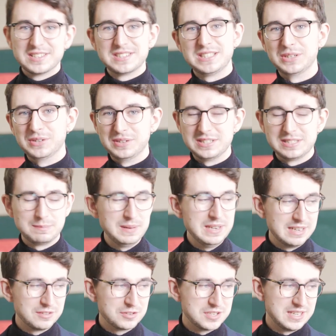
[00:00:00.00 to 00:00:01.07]
So it's
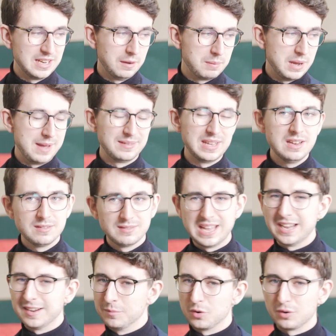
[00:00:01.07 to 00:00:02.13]
been interesting, but I'm kind of
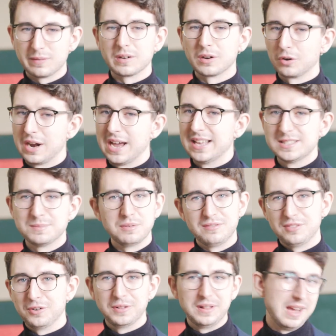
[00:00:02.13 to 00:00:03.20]
getting more of a grasp
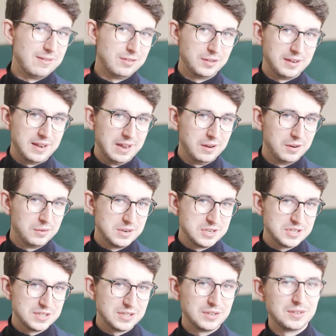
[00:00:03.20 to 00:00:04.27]
of their level now,
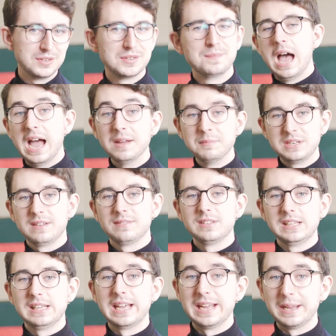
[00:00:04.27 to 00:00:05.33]
which is good. I'm
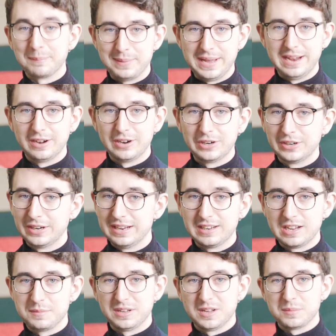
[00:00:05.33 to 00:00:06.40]
definitely getting better at
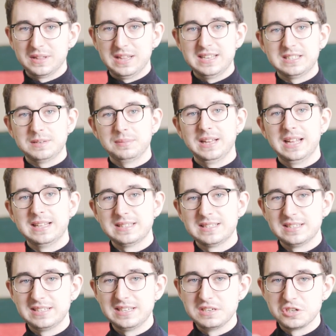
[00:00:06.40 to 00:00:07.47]
coming up with lesson plans
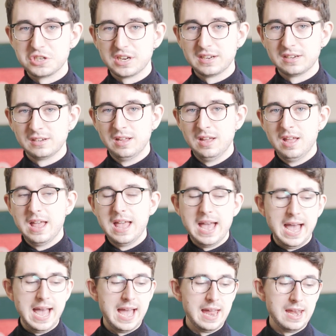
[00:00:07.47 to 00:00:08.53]
and teaching.
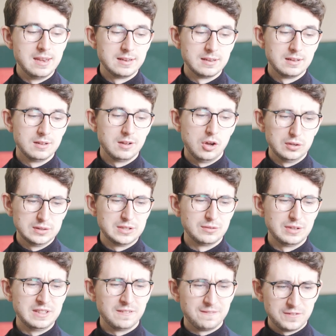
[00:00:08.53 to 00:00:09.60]
And
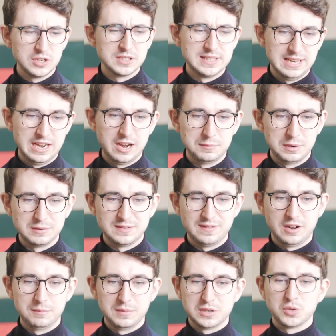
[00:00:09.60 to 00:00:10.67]
also in the first term, it was
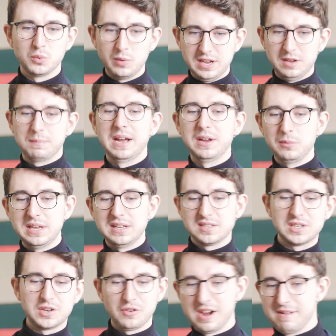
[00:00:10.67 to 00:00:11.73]
very much week by week
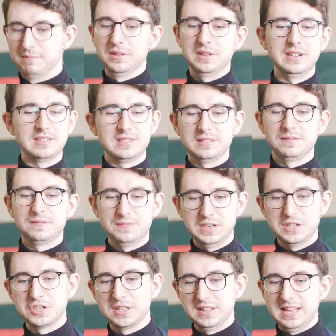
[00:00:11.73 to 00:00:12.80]
scrambling to finish a